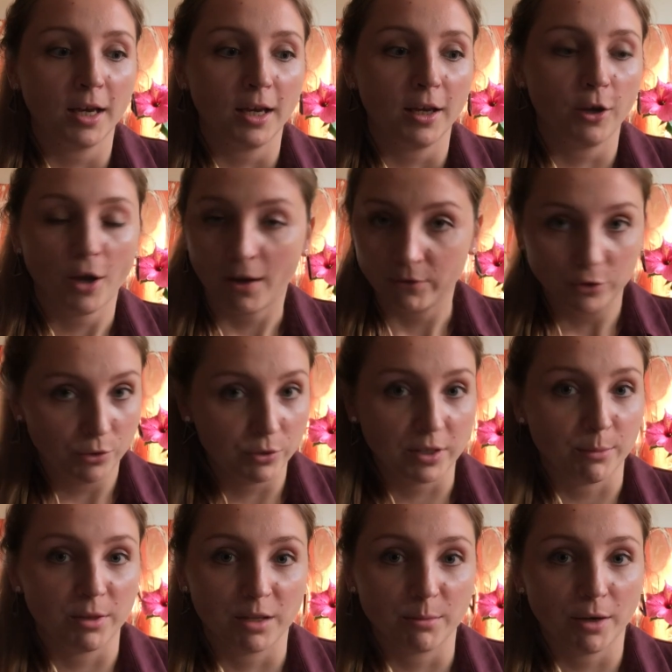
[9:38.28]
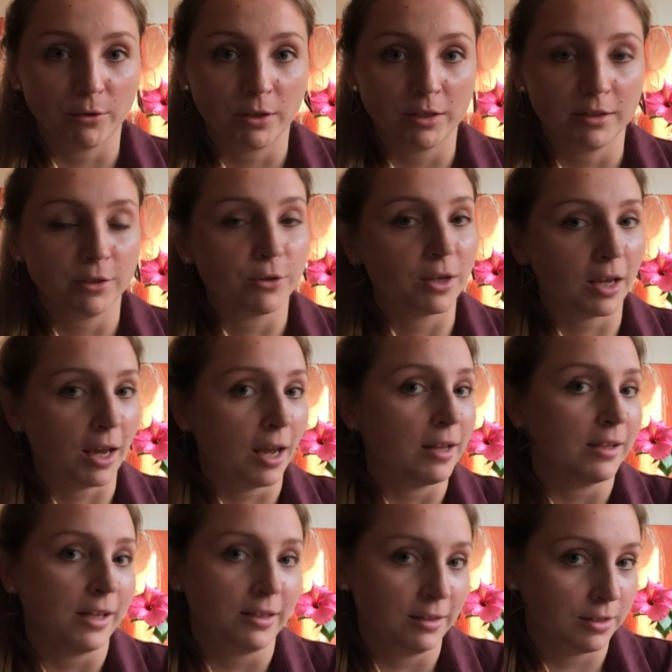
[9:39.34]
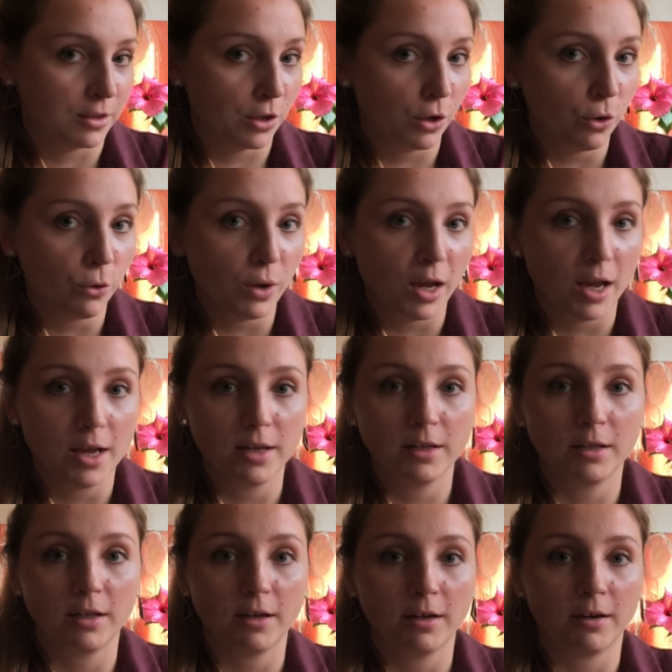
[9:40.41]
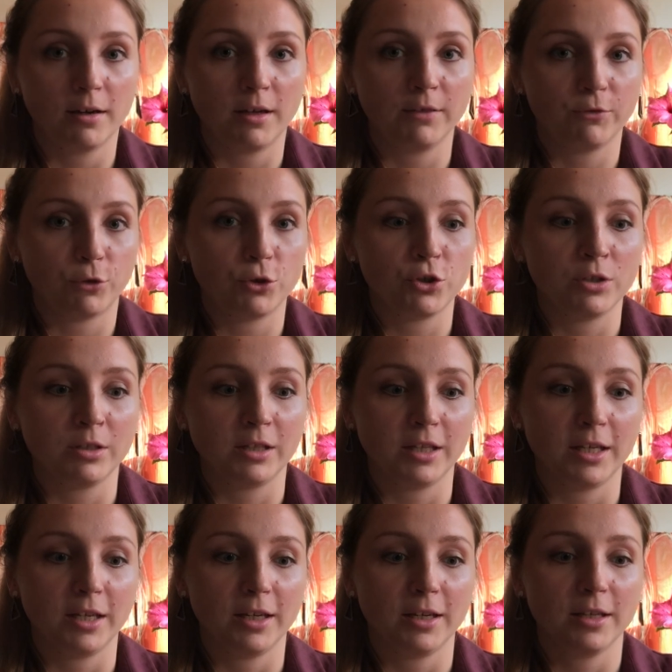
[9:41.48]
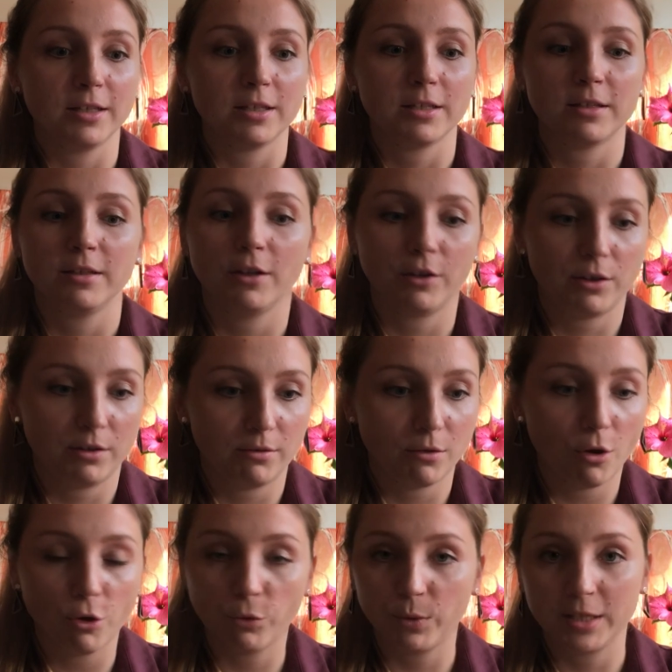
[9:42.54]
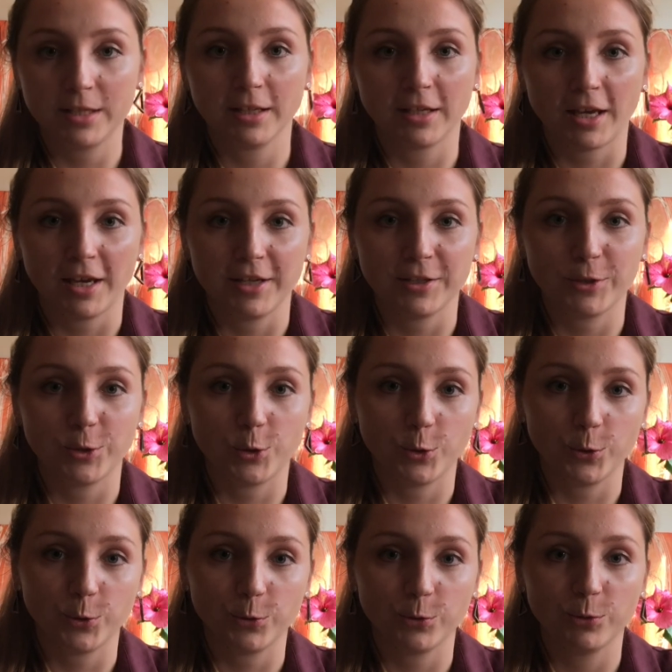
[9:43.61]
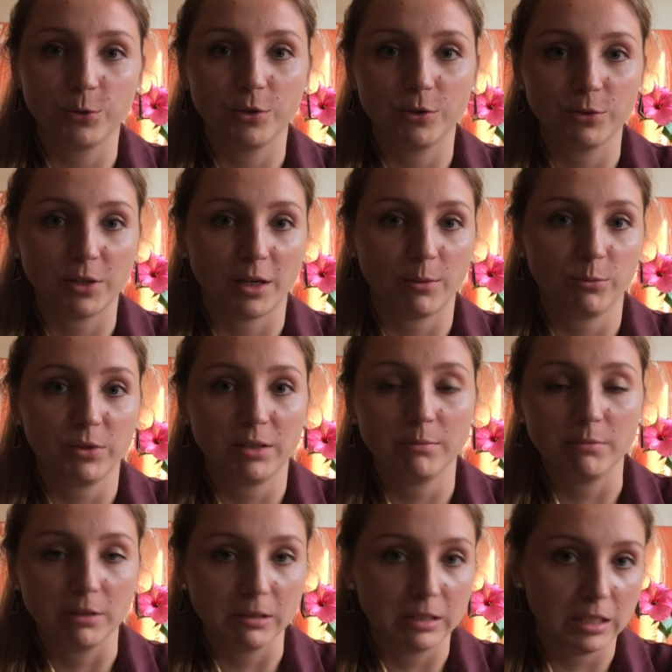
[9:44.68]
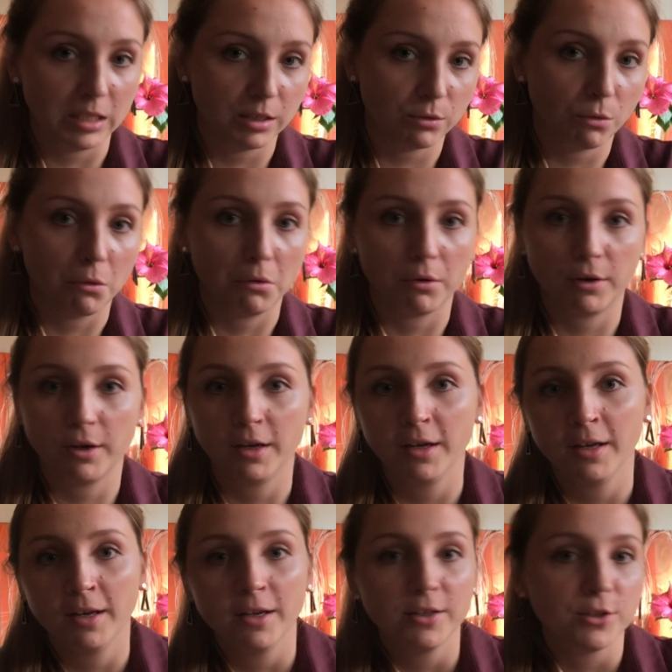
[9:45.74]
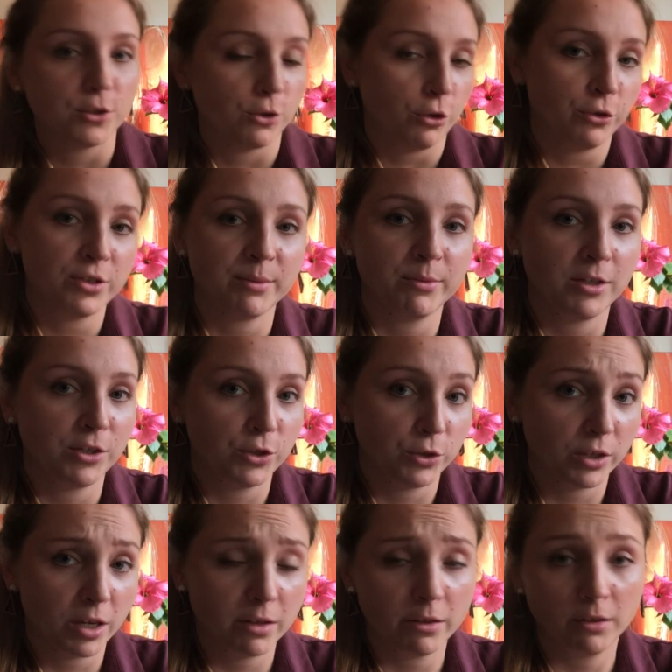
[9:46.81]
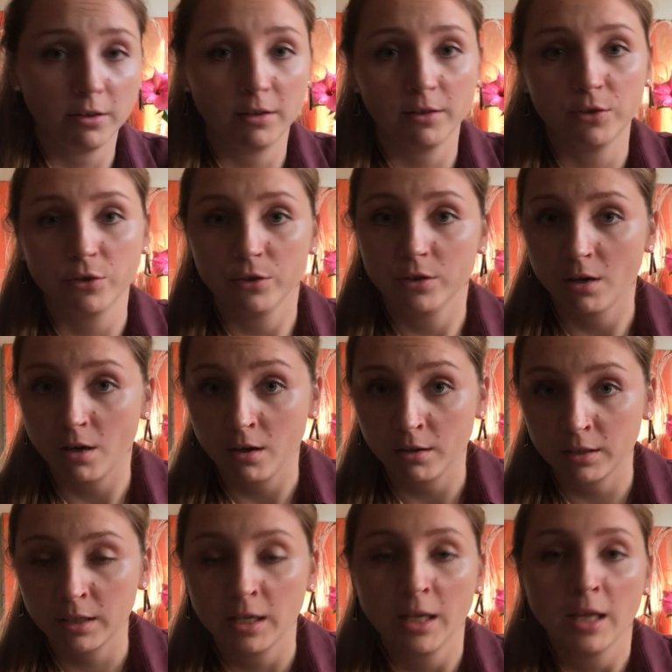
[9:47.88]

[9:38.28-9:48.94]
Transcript: you have to do something about it. You can't let this go, and unfortunately it's not always the case to do some team building or to learn something together, to talk.